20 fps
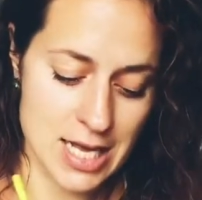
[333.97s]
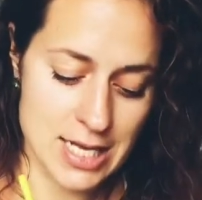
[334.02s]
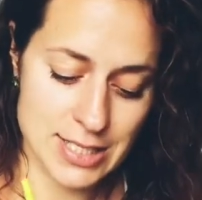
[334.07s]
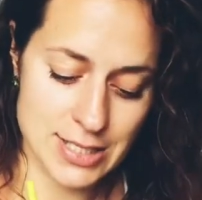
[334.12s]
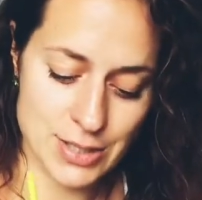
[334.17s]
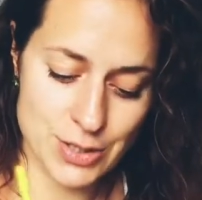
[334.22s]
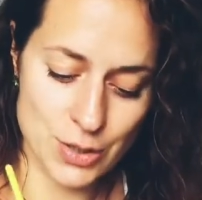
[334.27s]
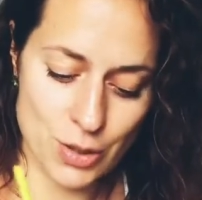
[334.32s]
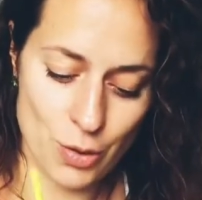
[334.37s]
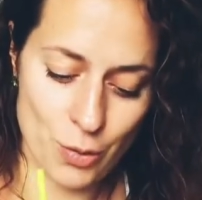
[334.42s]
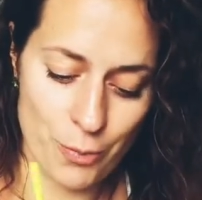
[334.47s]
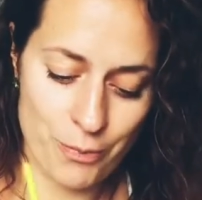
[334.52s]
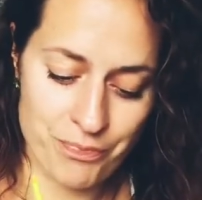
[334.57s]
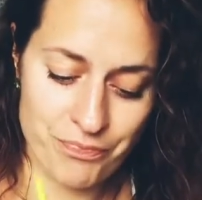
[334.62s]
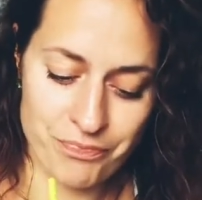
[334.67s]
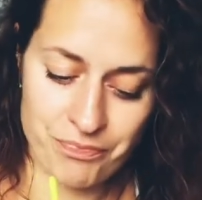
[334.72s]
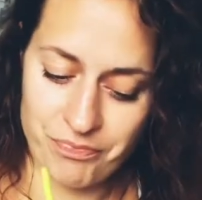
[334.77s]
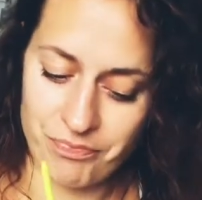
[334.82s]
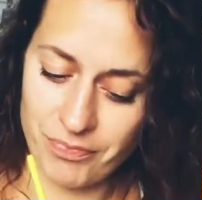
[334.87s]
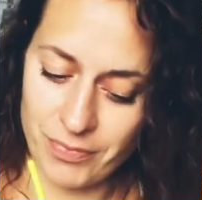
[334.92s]
So
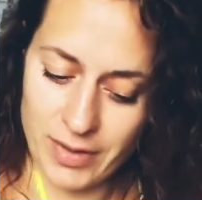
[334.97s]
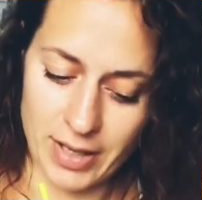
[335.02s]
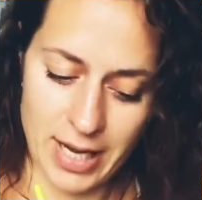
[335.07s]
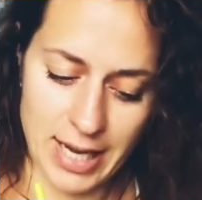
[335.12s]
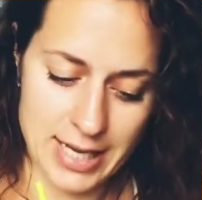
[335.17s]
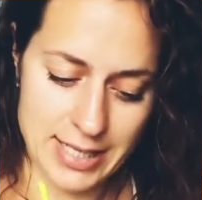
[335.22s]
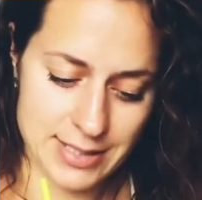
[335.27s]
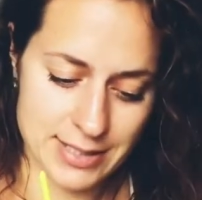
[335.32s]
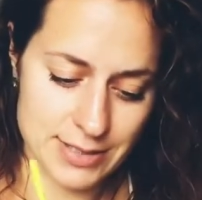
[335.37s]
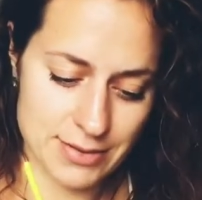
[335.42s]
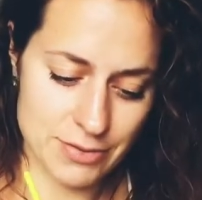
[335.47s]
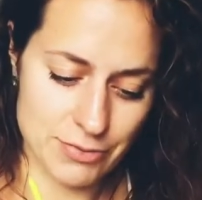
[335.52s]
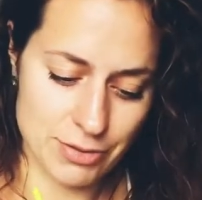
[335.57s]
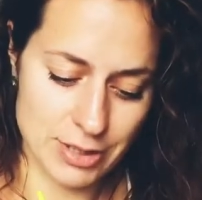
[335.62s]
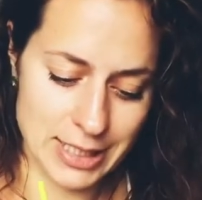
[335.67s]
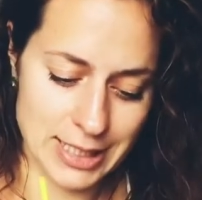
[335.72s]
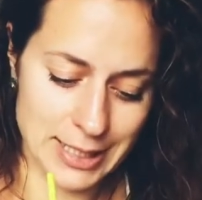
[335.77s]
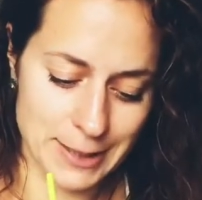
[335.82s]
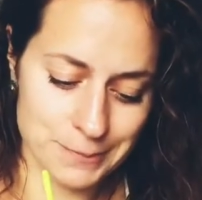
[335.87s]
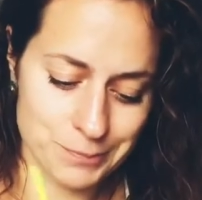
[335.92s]
guys,
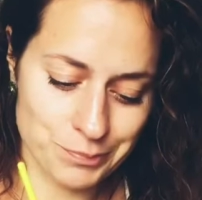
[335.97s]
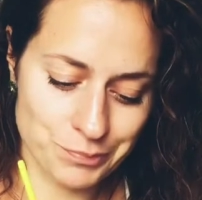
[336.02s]
really